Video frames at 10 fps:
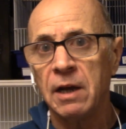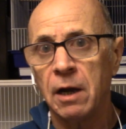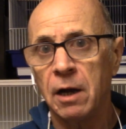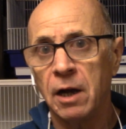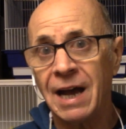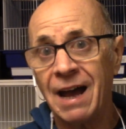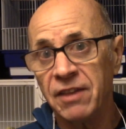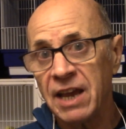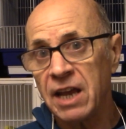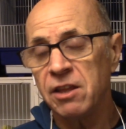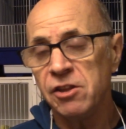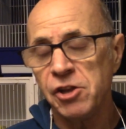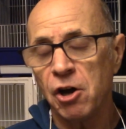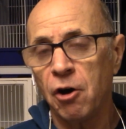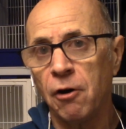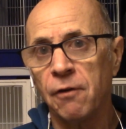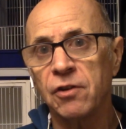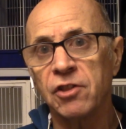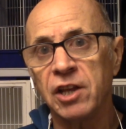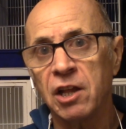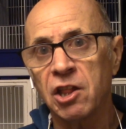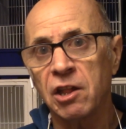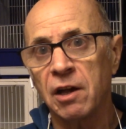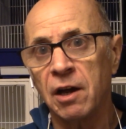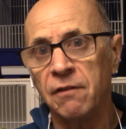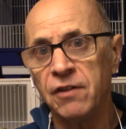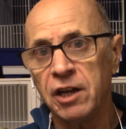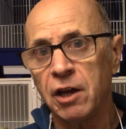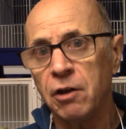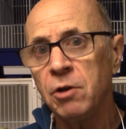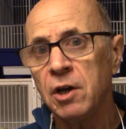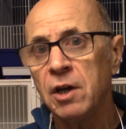at the end of this video.